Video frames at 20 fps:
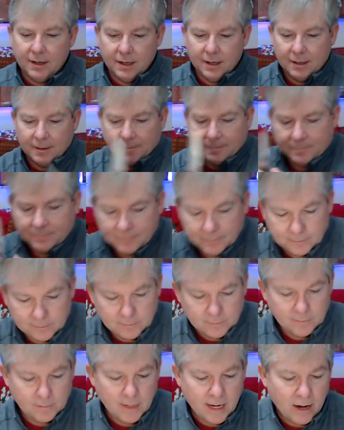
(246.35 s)
um,
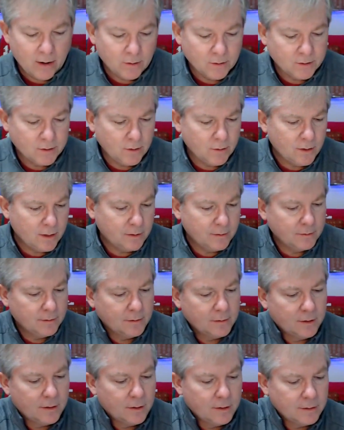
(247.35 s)
Arizona.
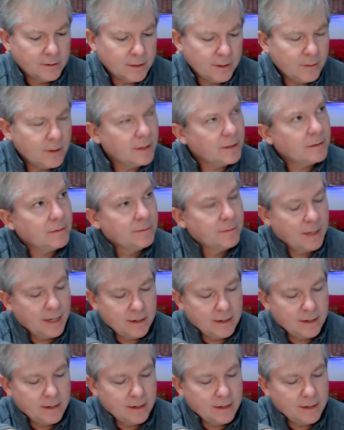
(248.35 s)
Is that right?